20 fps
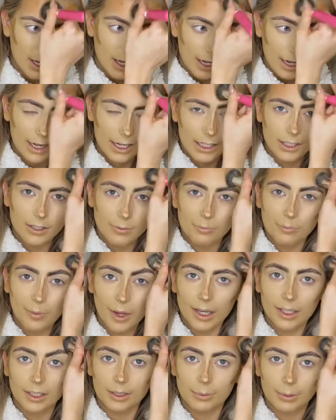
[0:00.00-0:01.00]
It's
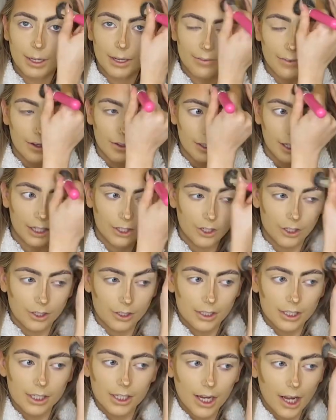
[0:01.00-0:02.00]
meant to be a foundation
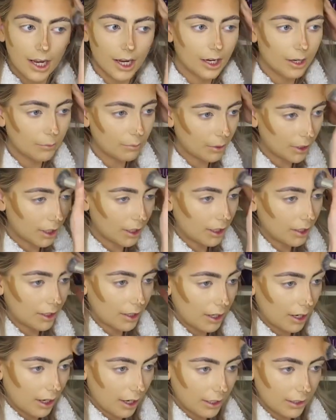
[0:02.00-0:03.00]
stick, but
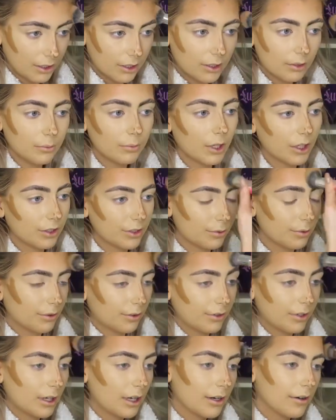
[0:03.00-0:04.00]
I do much
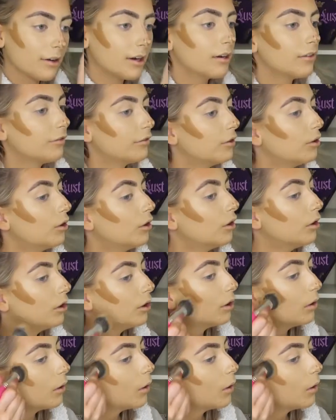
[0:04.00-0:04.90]
prefer it for